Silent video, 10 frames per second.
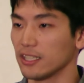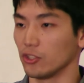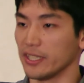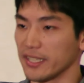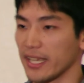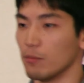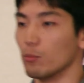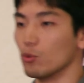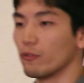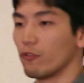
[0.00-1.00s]
so then they
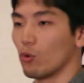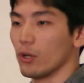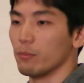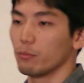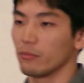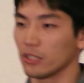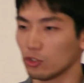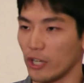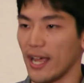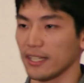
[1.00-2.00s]
can move forward,
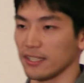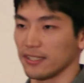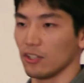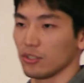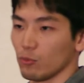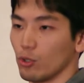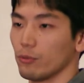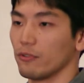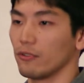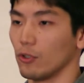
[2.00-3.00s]
drag the cells
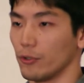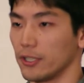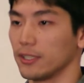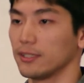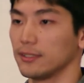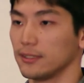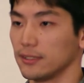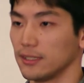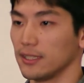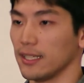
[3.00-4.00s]
forward.
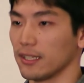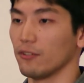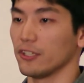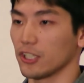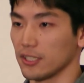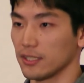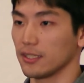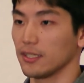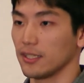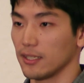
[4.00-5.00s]
That's how You're trying to show
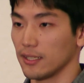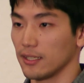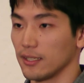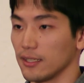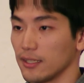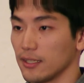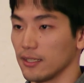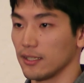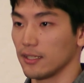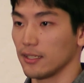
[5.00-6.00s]
this experimentally, I
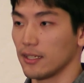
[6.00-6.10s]
guess?